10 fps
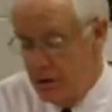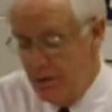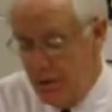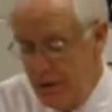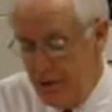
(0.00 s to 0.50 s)

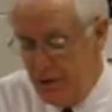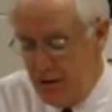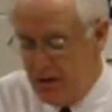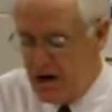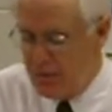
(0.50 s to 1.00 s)

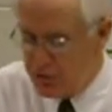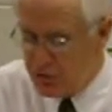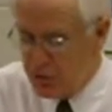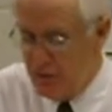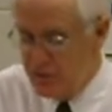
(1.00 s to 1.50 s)
A couple of
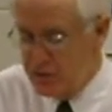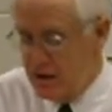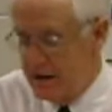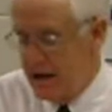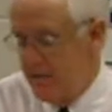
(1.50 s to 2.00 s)
turnovers we'd
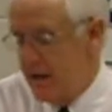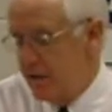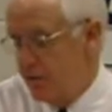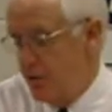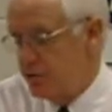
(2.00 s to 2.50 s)
like to have
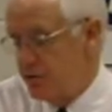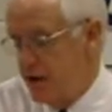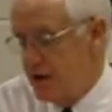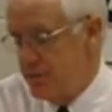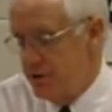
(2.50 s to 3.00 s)
back from those two
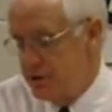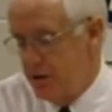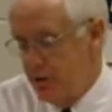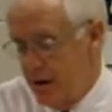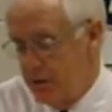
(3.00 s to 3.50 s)
guys, but in
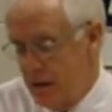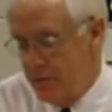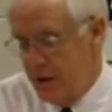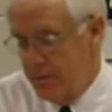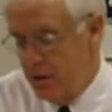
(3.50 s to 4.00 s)
general they
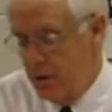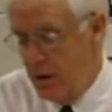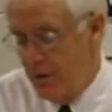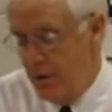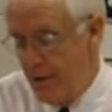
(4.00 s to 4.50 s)
played pretty well.